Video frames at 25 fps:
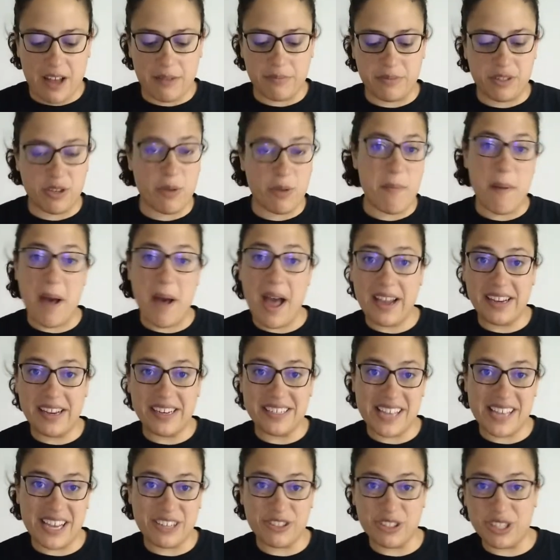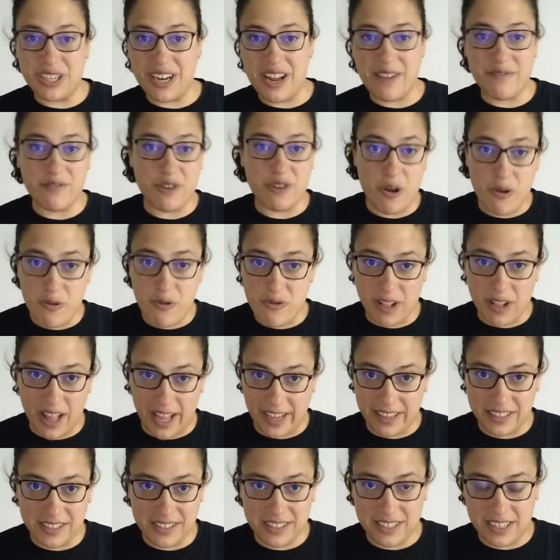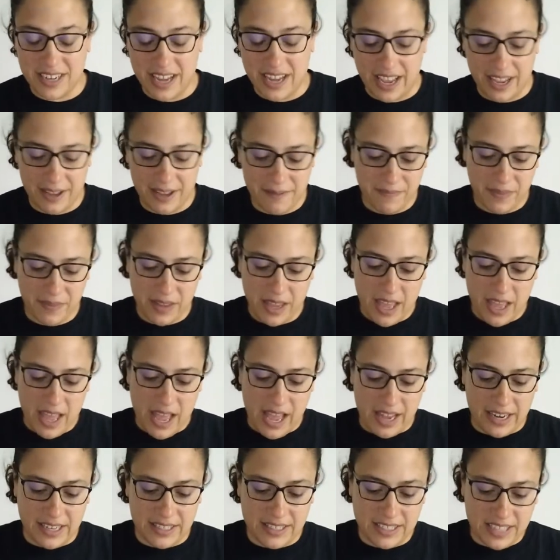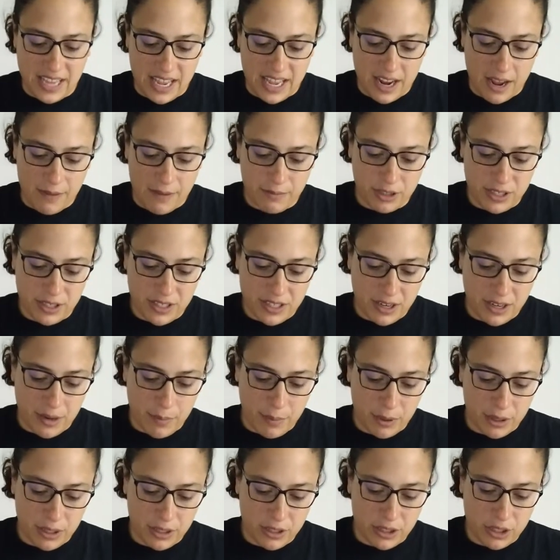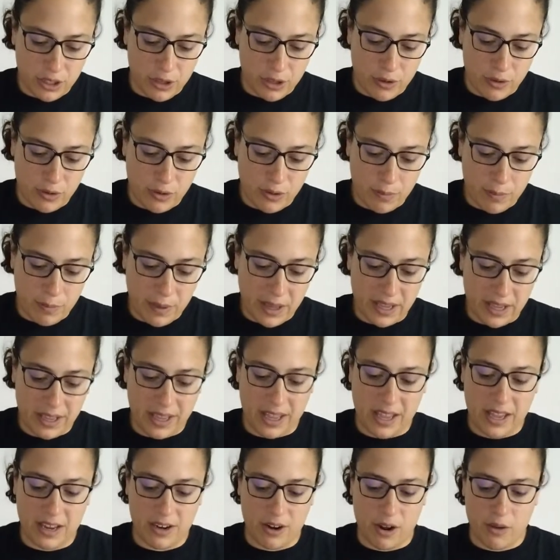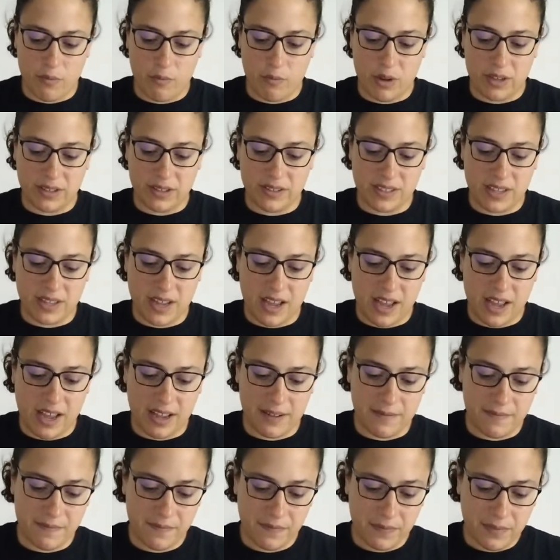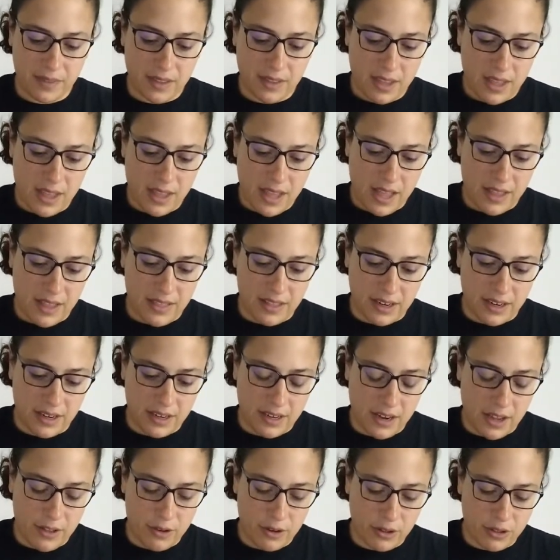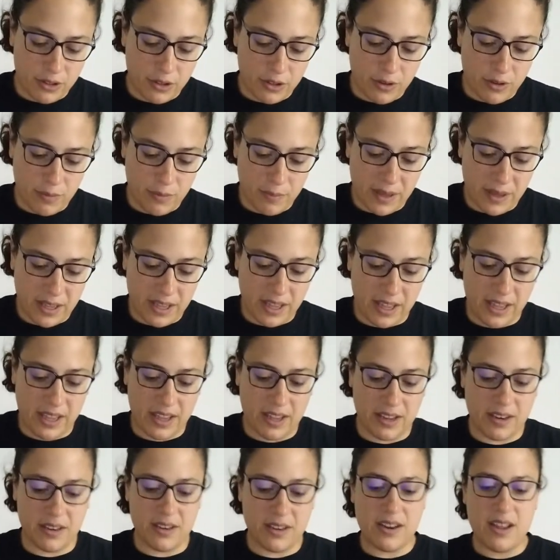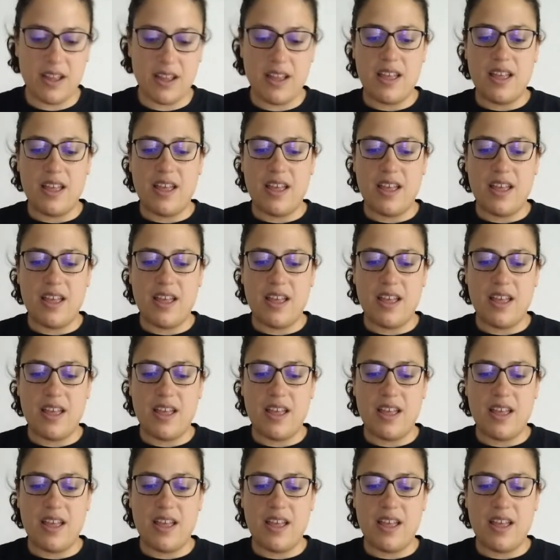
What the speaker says: So mine is actually going to have no legs today. And instead, I'm just going to put a toothpick in on one side and then another toothpick in.